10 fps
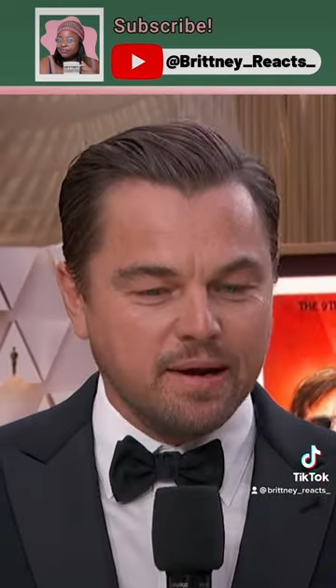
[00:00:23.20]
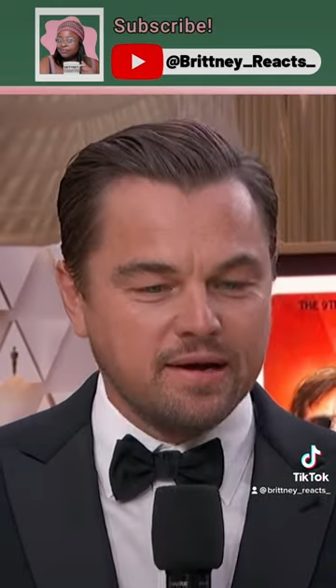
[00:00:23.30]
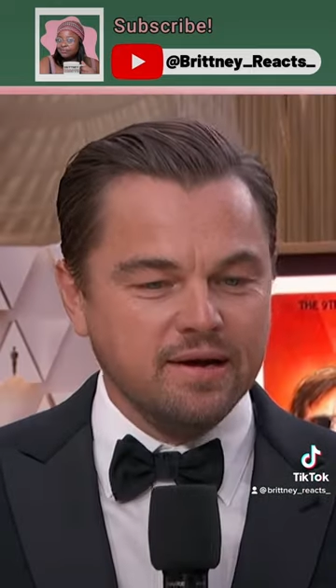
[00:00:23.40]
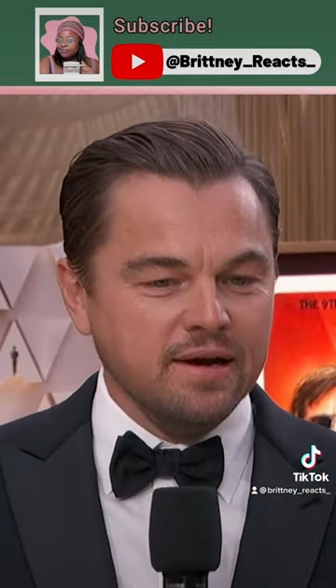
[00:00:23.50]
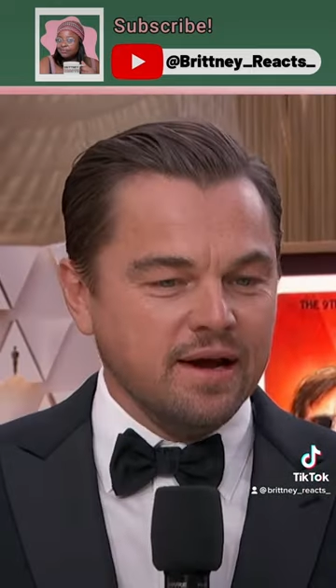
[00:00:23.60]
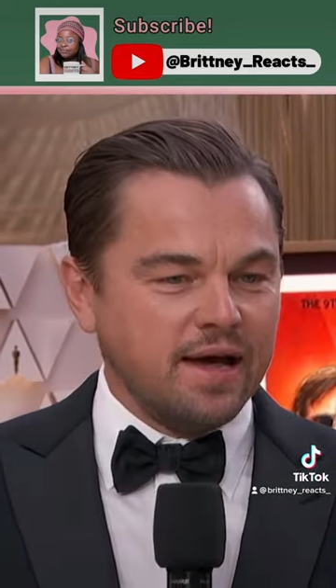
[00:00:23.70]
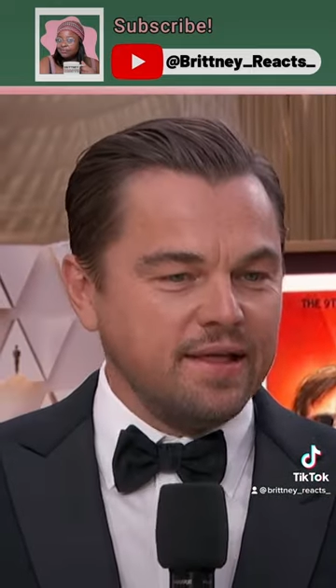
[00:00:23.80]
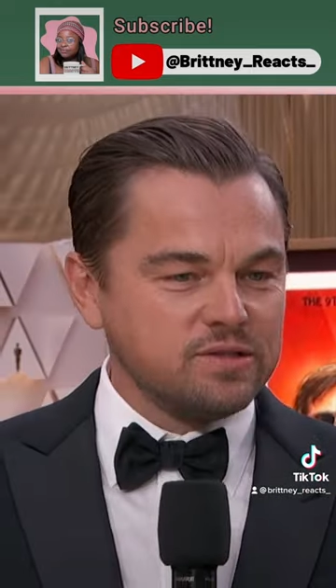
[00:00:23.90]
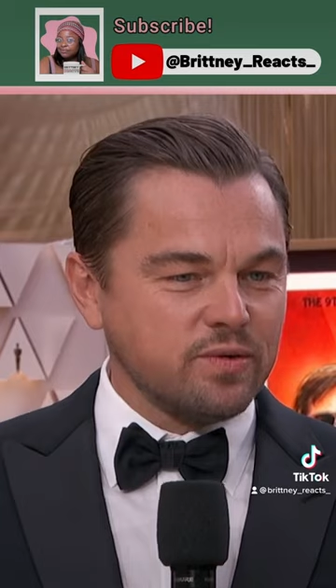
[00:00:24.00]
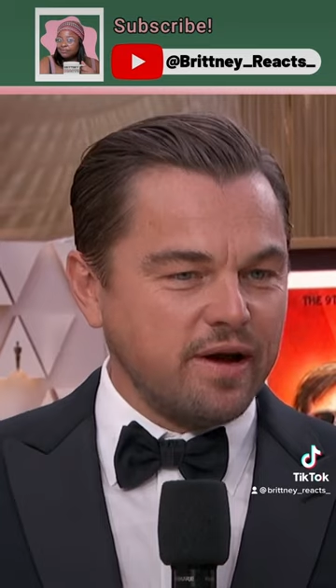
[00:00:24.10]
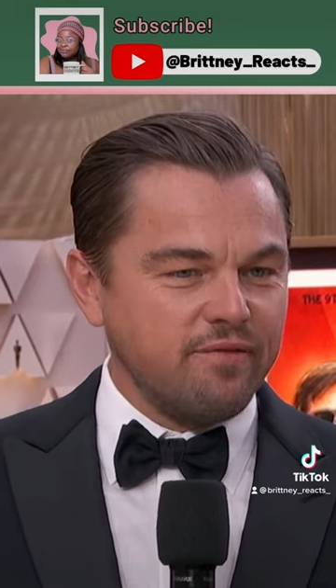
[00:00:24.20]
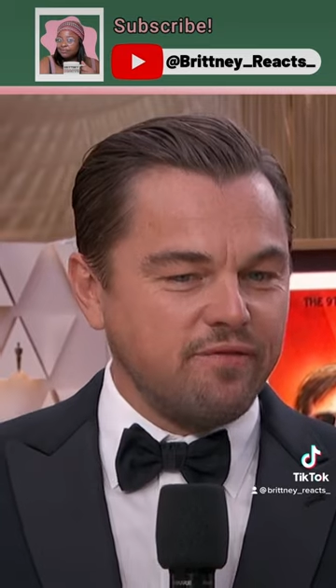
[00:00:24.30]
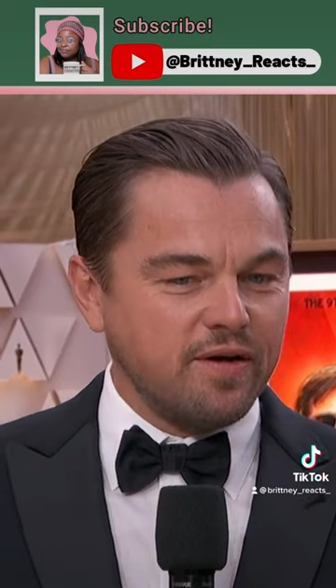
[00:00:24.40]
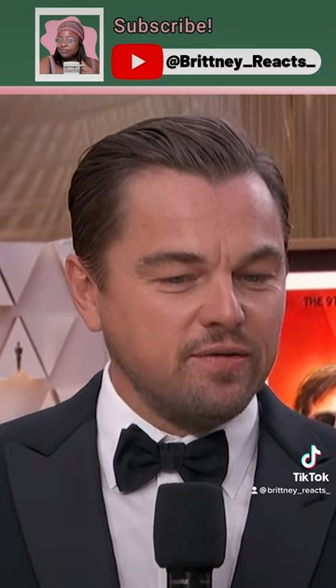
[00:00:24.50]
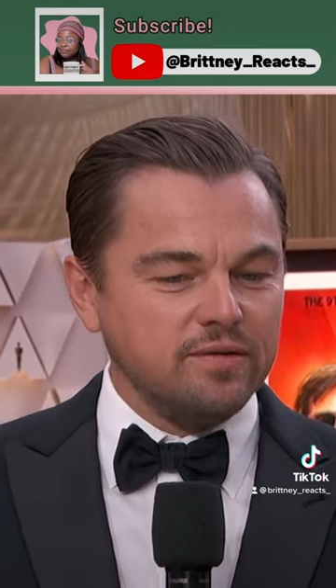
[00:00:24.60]
they have a movie coming
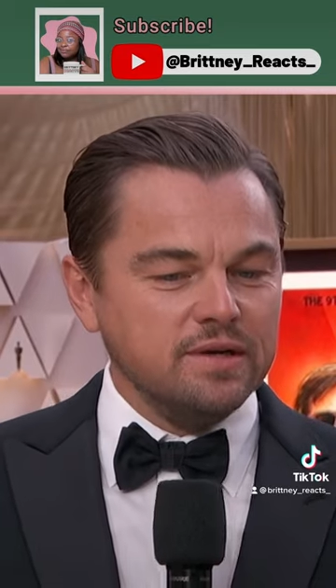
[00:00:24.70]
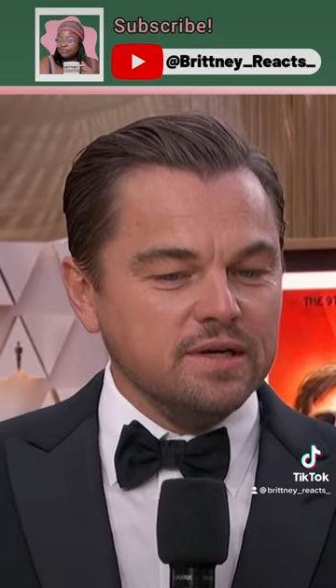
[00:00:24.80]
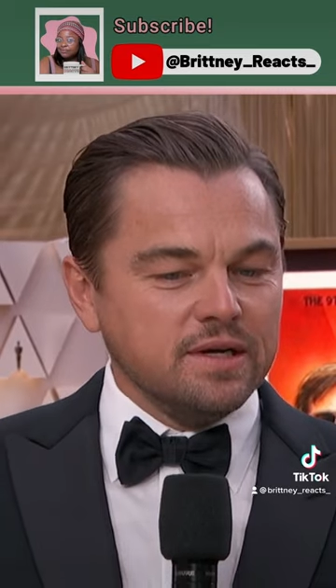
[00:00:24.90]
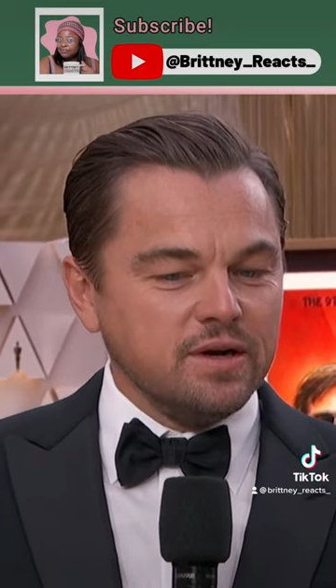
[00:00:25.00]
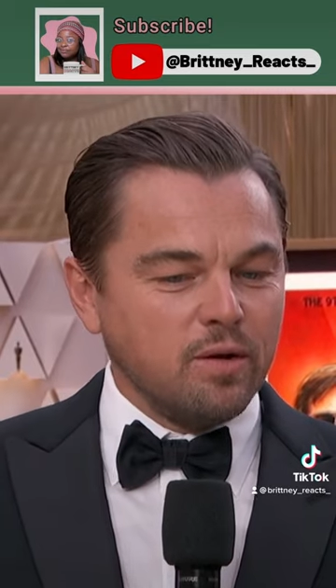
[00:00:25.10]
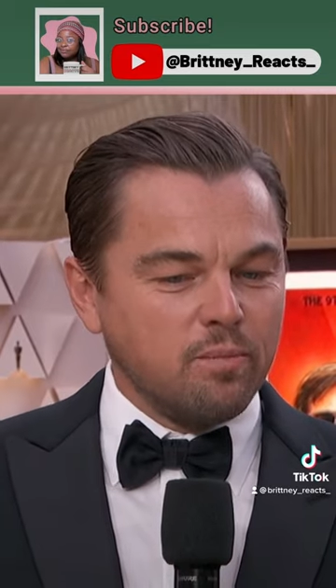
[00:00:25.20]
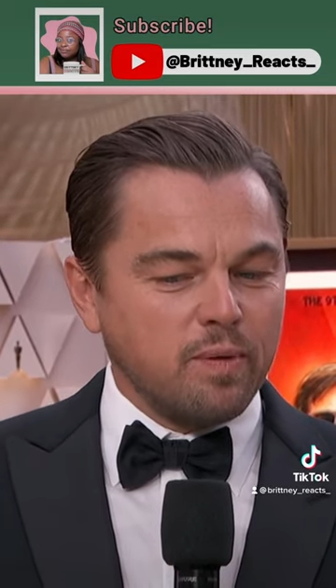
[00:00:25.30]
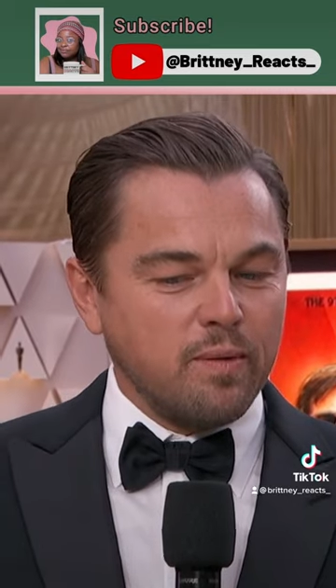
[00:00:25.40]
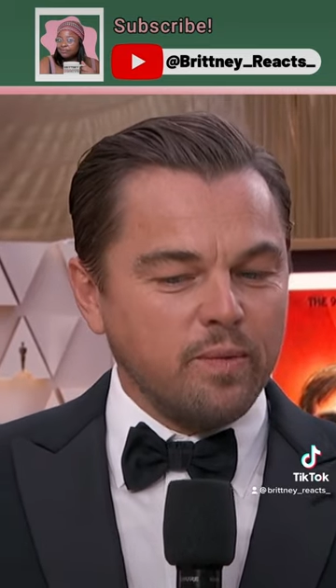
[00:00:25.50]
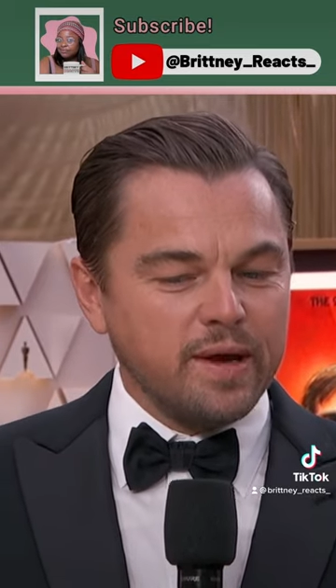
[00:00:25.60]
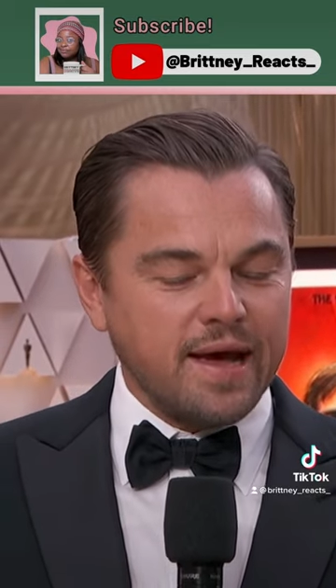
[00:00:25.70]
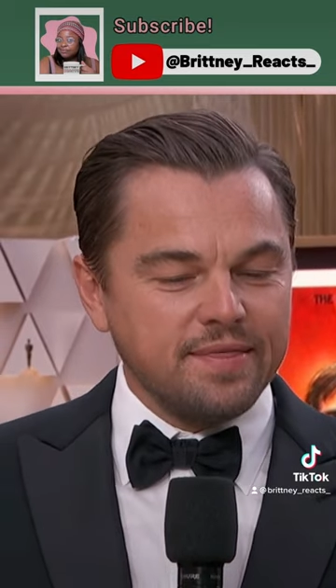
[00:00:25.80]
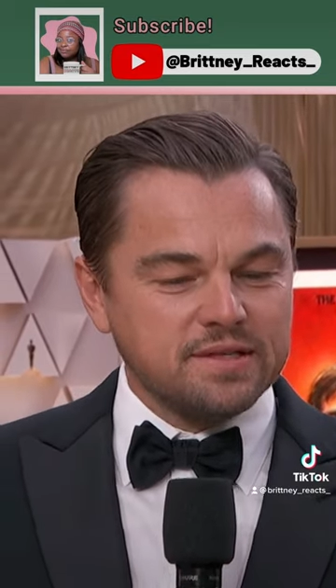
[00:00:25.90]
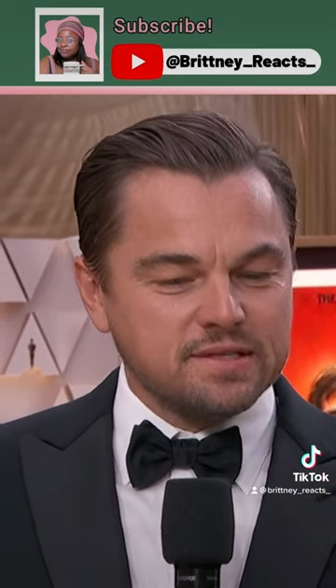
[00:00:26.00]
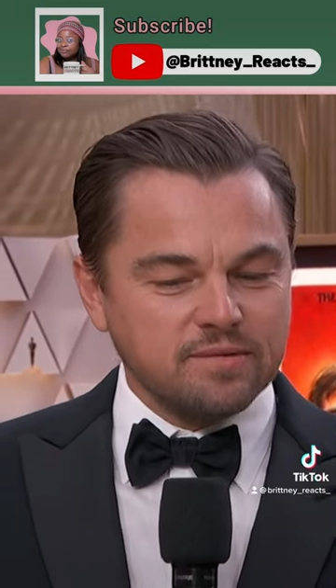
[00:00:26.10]
to theaters, people buy a
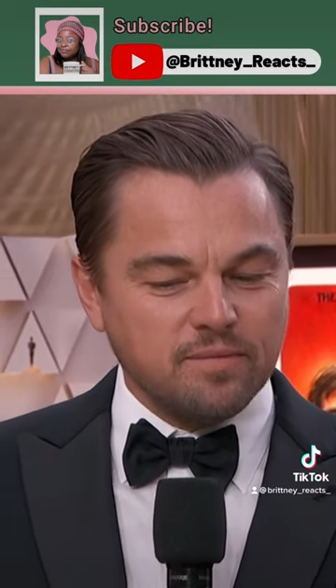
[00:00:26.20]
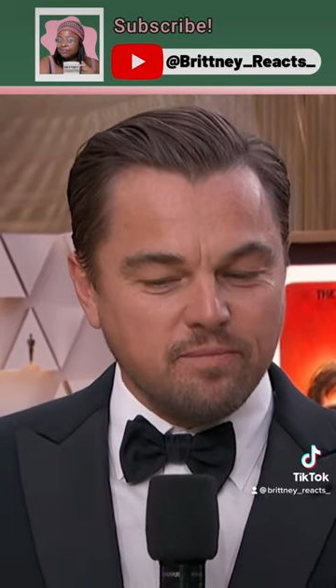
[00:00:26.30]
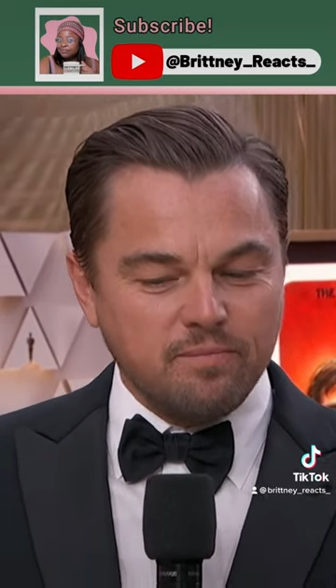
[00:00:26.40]
ticket to go see